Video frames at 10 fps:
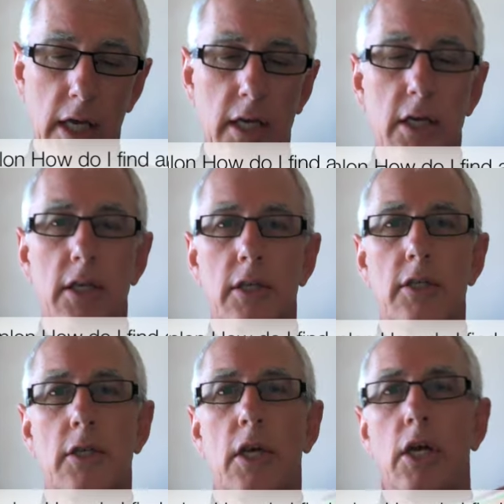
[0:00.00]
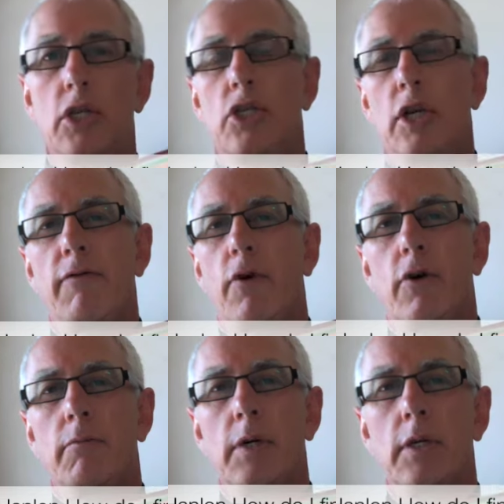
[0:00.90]
is Jeff
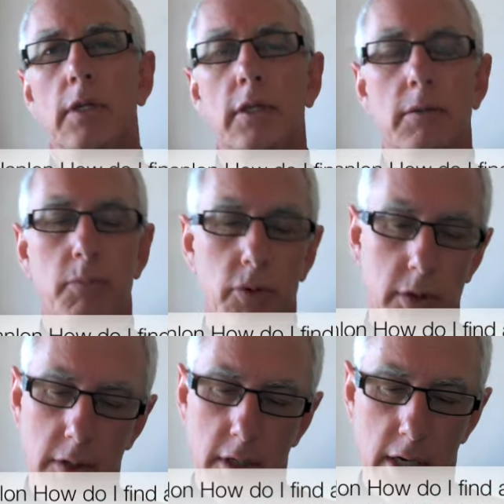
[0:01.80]
Herman's book, and